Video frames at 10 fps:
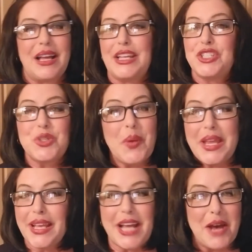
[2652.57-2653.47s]

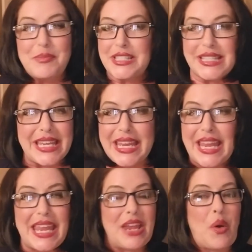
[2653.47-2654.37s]
enjoying a cup of
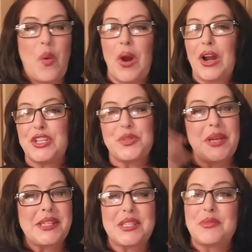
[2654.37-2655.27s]
tea, or
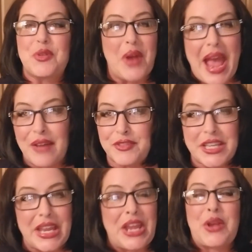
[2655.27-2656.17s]
doing some
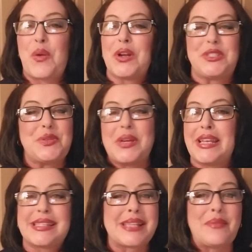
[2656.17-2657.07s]
crafting, or
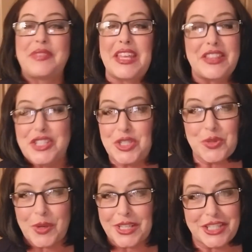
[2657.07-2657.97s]
doing something that you
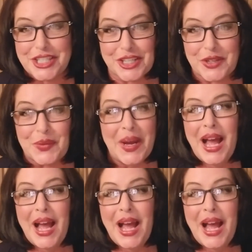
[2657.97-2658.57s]
want to do.